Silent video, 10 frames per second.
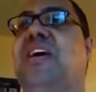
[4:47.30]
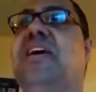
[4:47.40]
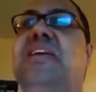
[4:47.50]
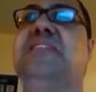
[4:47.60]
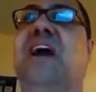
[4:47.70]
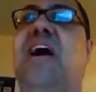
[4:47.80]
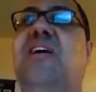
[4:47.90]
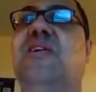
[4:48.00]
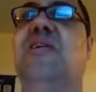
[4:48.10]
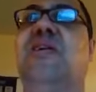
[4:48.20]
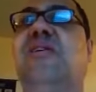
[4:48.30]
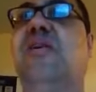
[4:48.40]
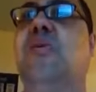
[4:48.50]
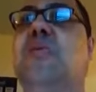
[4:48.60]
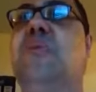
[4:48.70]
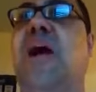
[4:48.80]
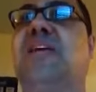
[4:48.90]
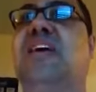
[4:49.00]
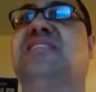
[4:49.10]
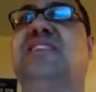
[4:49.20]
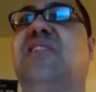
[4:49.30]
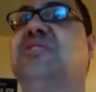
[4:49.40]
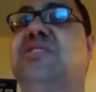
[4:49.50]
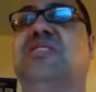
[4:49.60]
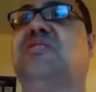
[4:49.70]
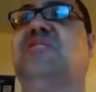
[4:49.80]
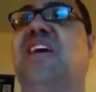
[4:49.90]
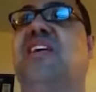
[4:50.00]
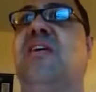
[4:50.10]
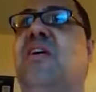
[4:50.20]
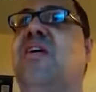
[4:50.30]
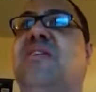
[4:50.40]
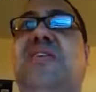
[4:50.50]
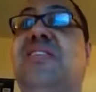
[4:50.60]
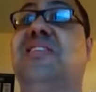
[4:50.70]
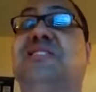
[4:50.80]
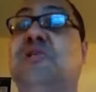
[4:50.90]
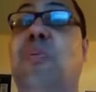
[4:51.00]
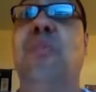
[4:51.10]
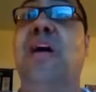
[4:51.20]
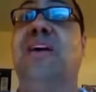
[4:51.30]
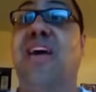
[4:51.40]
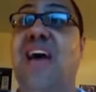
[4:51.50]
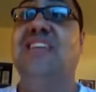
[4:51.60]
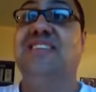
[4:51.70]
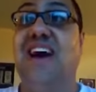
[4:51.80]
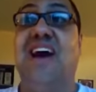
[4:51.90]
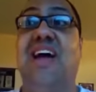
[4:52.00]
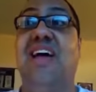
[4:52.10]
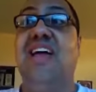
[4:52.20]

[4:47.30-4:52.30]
he didn't die. He'll be back next year. she was like, good, because Superman can't die.